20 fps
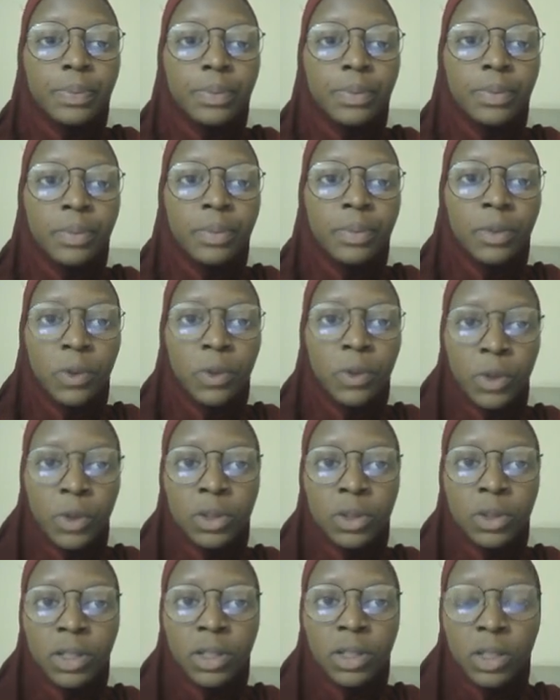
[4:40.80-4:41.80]
We don't
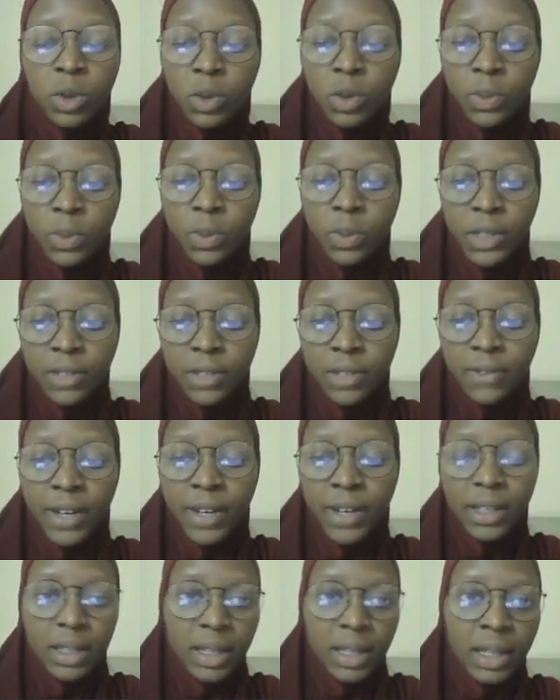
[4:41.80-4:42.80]
need to specify
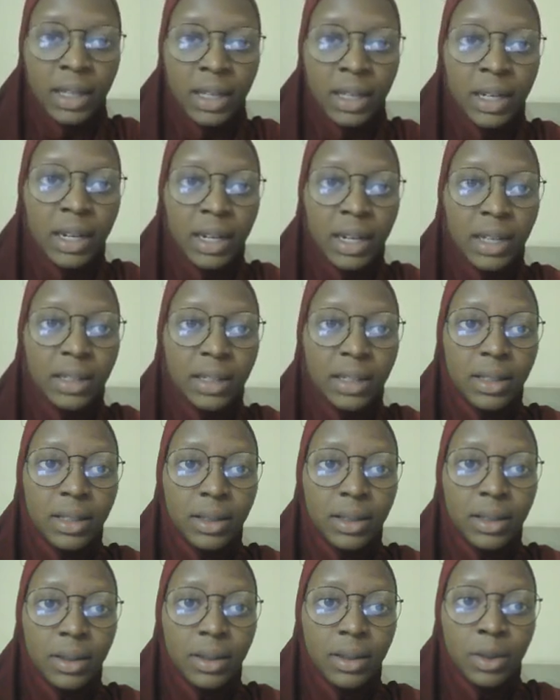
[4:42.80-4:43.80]
the errors.
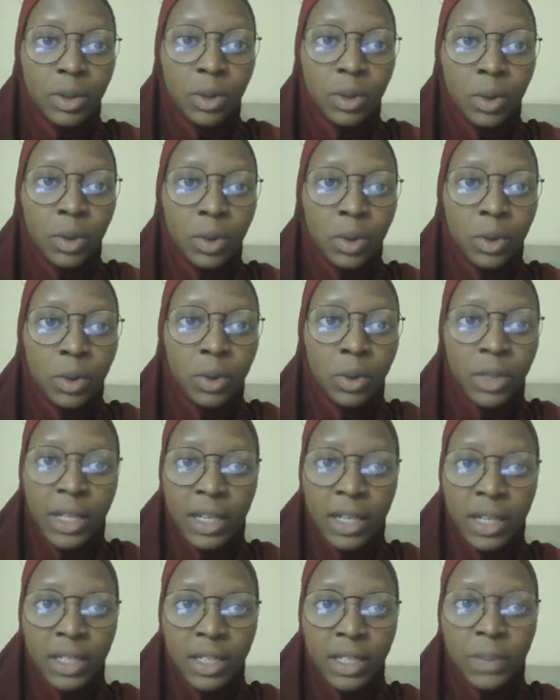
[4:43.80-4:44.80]
The
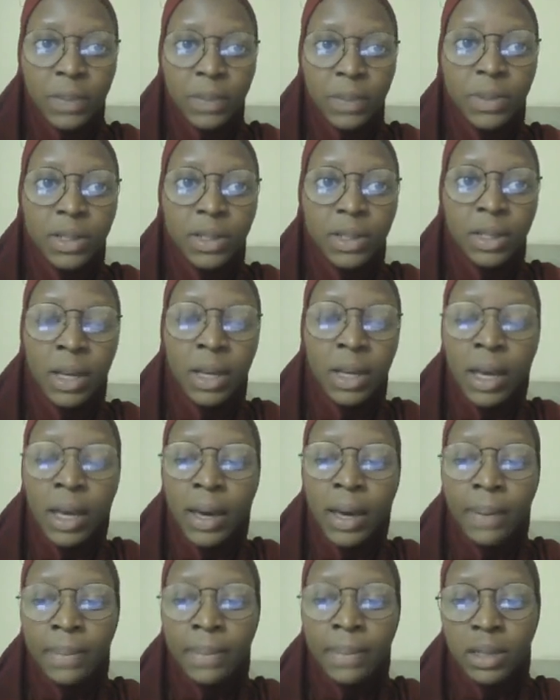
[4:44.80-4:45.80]
except
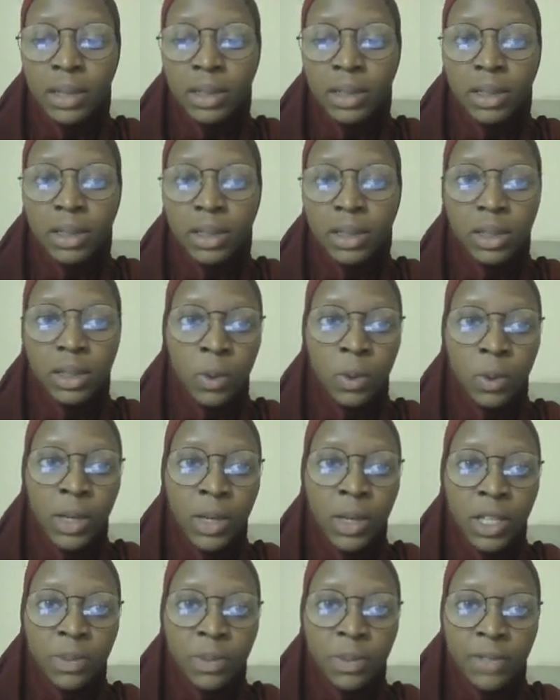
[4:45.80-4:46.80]
means we are
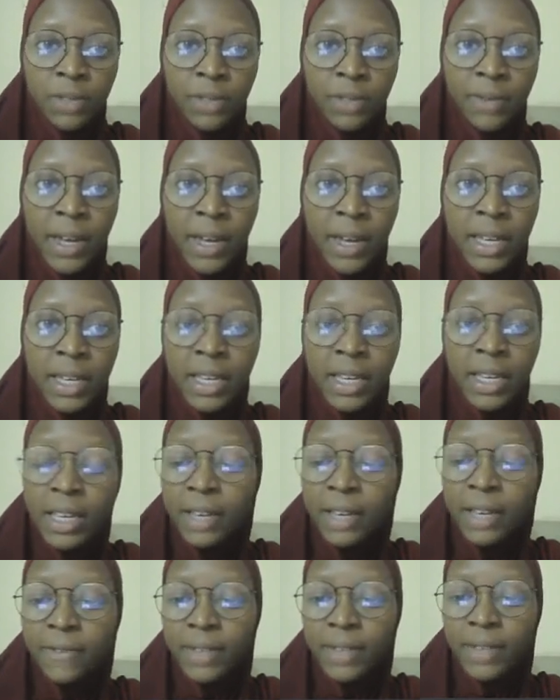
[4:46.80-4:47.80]
specifying if
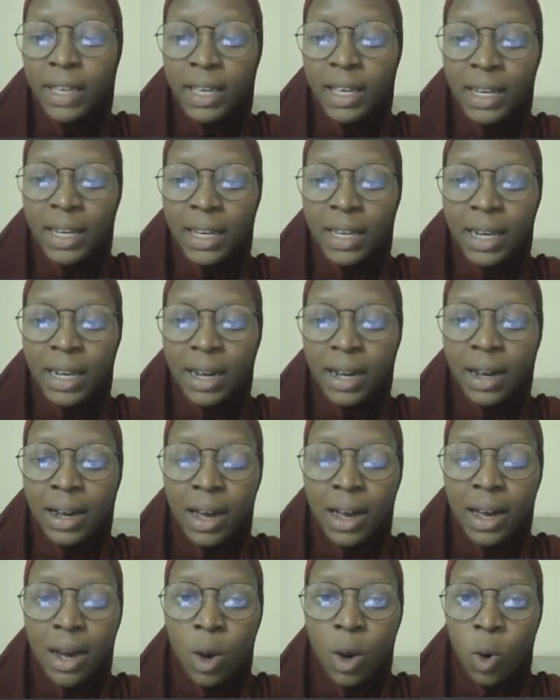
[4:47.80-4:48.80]
the error
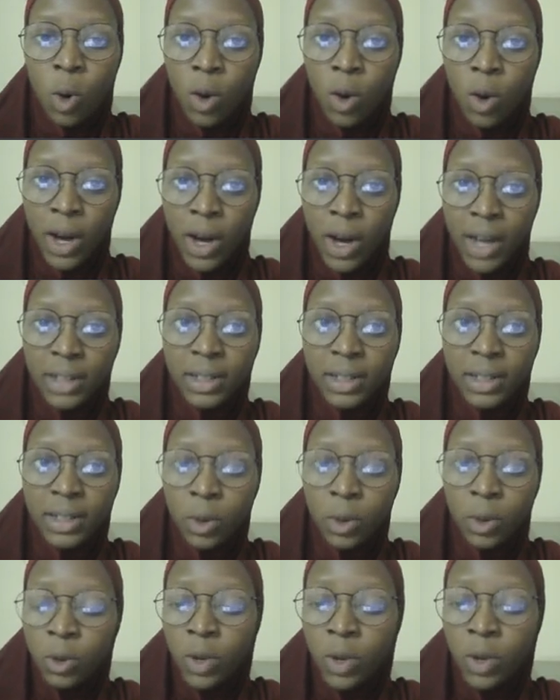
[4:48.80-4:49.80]
occurred or
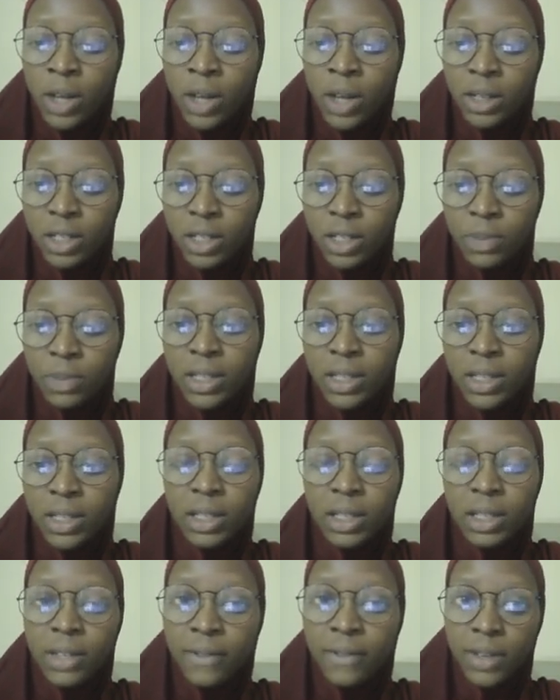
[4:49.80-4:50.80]
unexpected
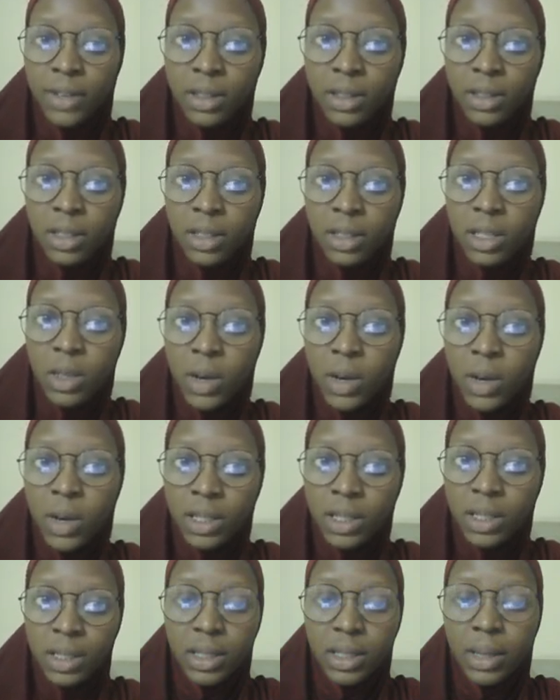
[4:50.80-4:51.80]
event in our
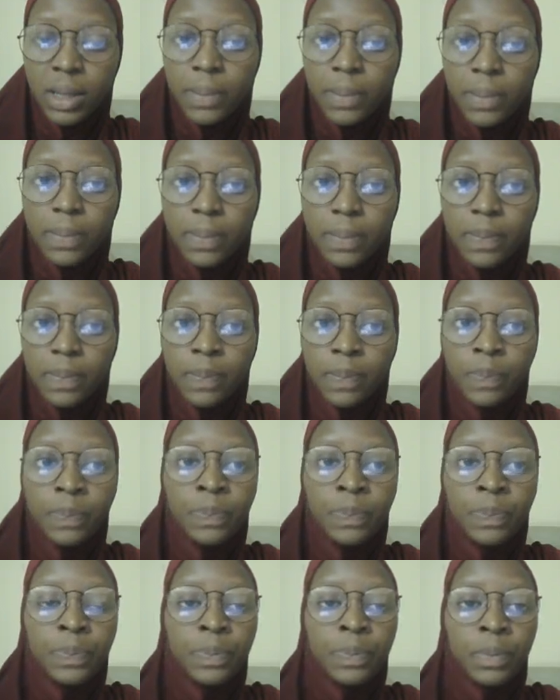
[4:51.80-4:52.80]
system.
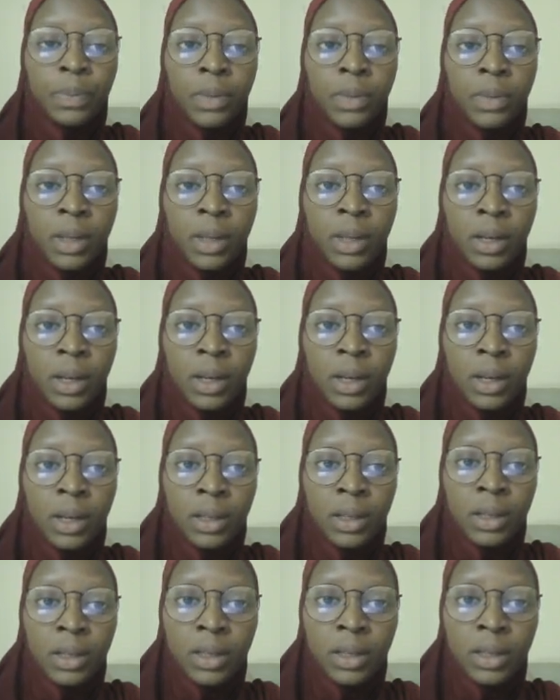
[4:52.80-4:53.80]

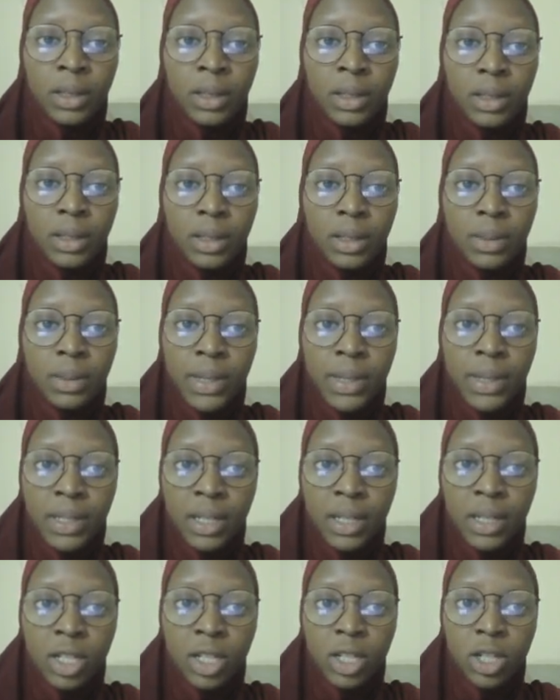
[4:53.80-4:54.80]
This
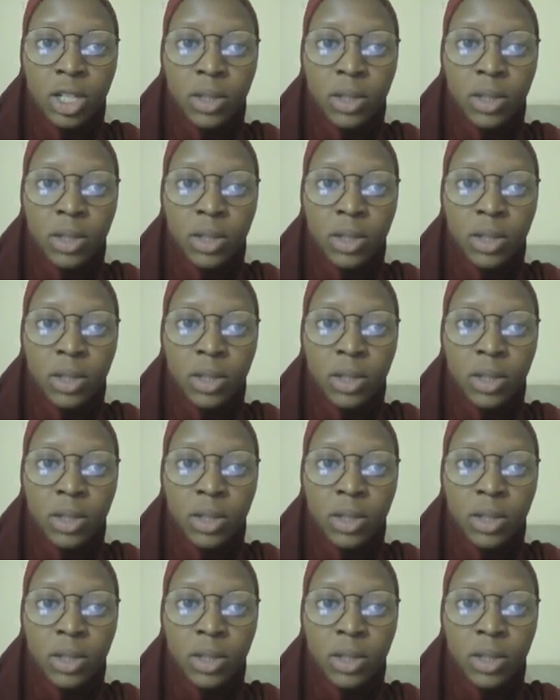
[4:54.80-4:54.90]
message